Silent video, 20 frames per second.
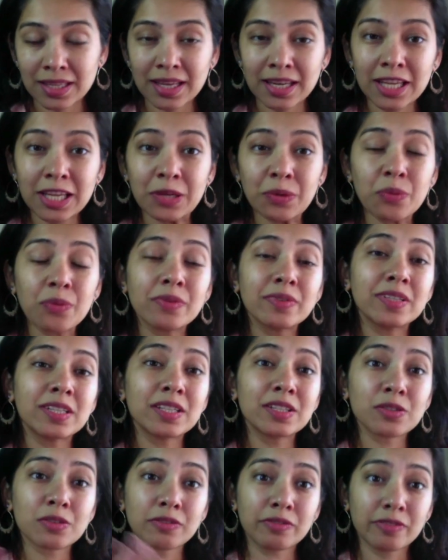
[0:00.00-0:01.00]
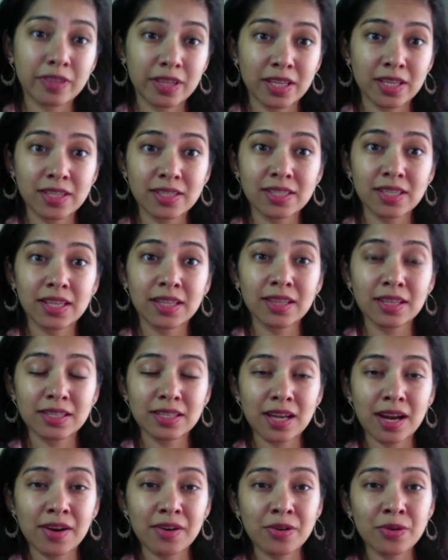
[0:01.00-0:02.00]
An equivalent of this in the
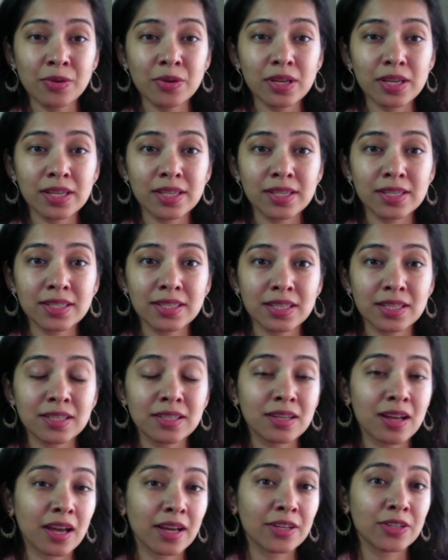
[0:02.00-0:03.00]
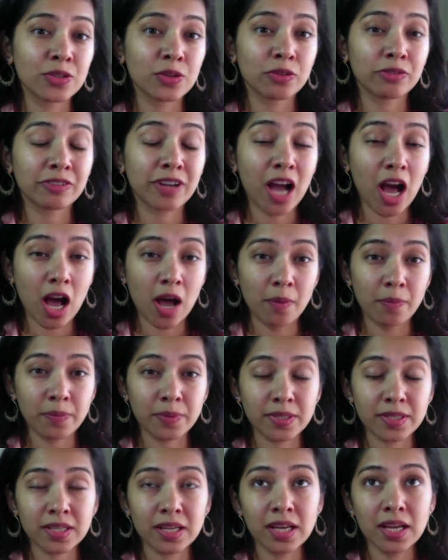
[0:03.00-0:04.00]
tarot is the Knight of
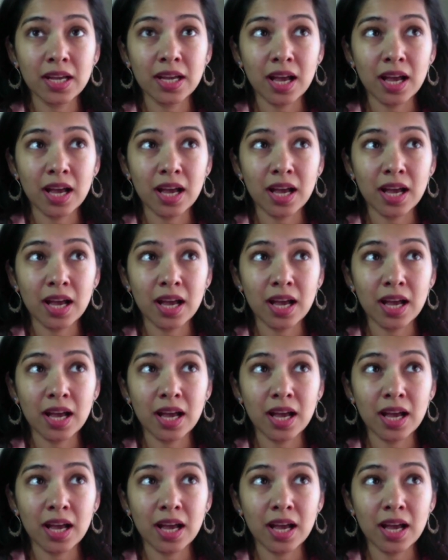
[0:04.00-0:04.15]
Cups.